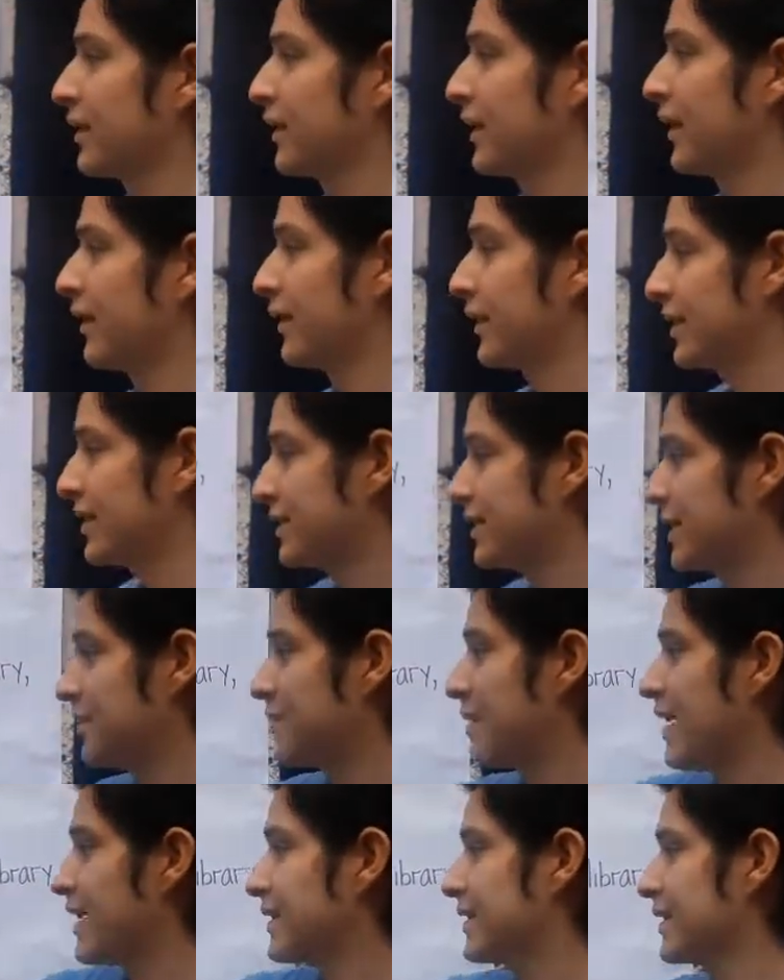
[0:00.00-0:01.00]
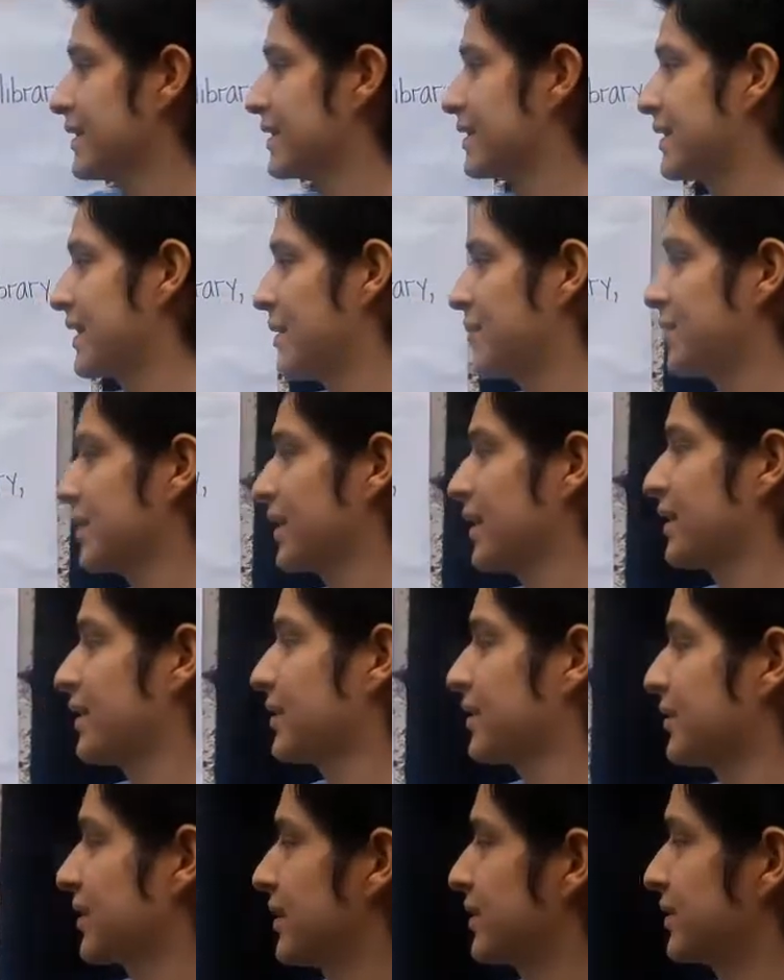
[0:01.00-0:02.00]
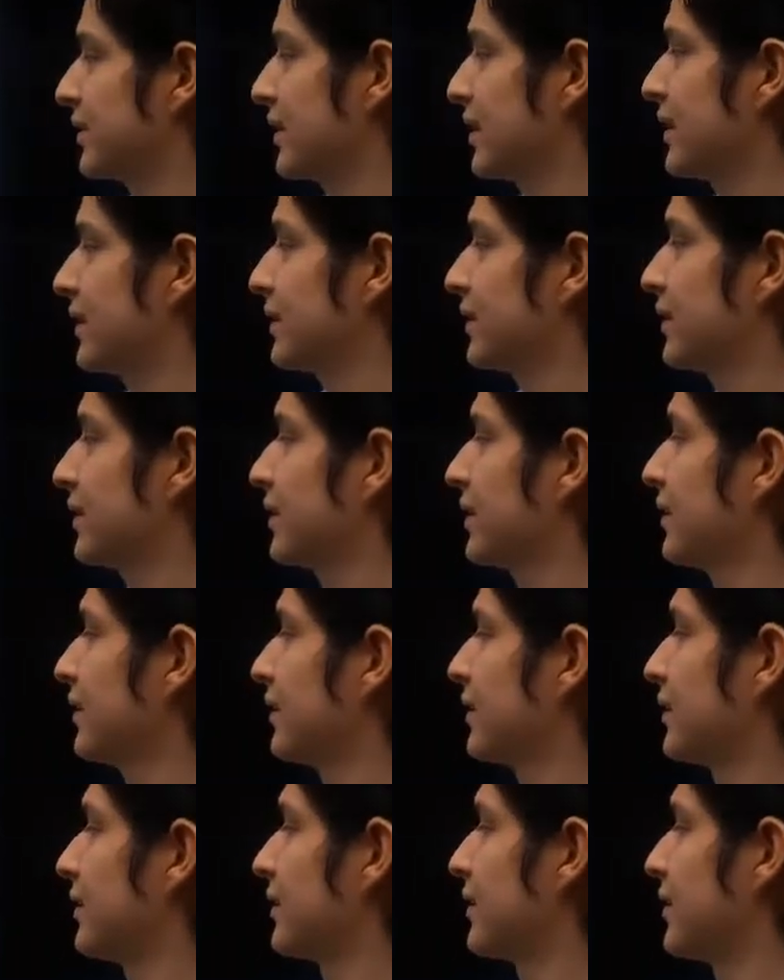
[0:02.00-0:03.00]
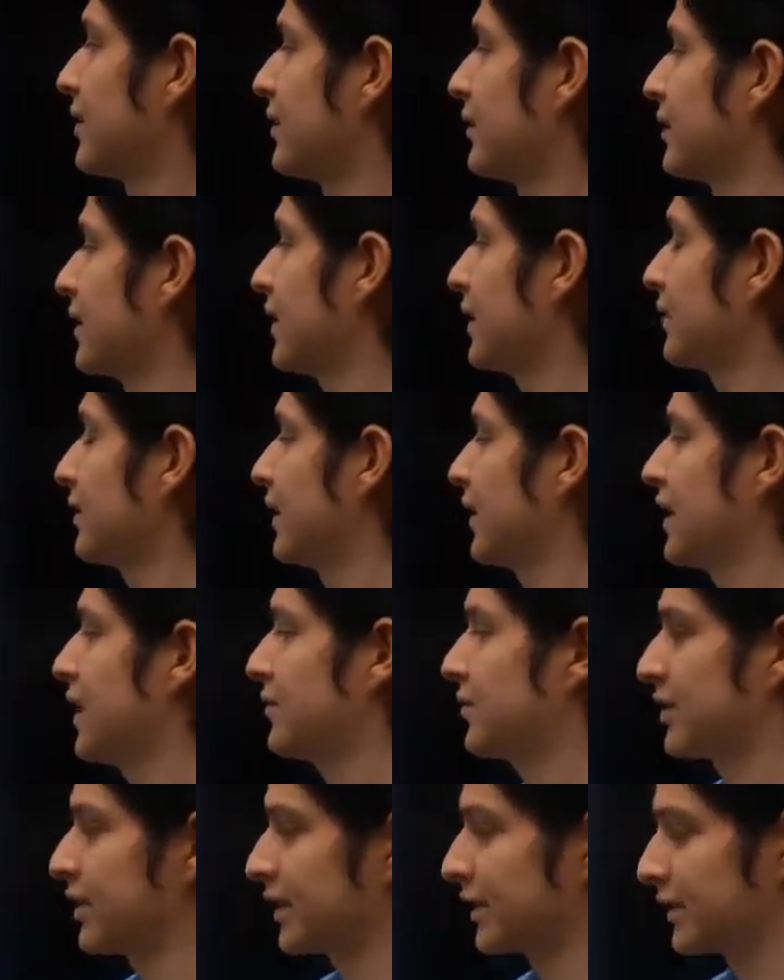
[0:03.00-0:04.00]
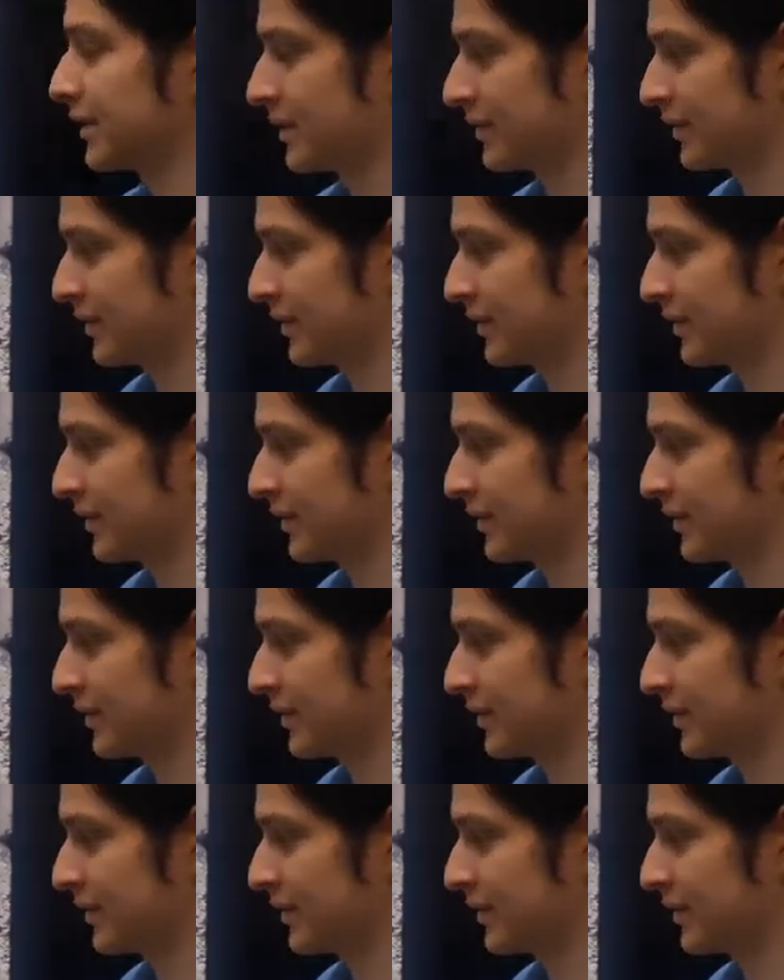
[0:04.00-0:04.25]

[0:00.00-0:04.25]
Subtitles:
That is, the bus stopped at the restaurant near the library.